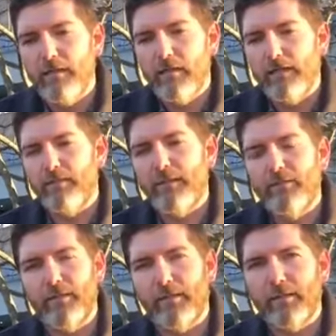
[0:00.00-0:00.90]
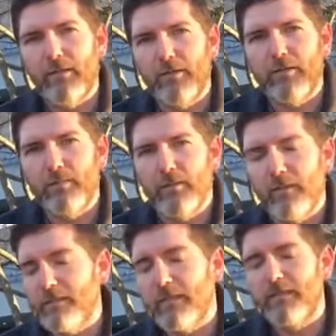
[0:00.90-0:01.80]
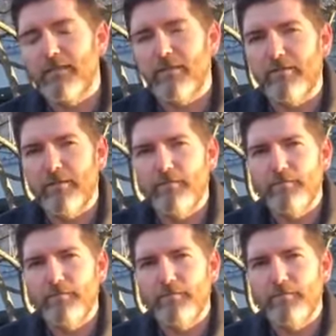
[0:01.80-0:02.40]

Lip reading: and the people in the coal communities that deserve it.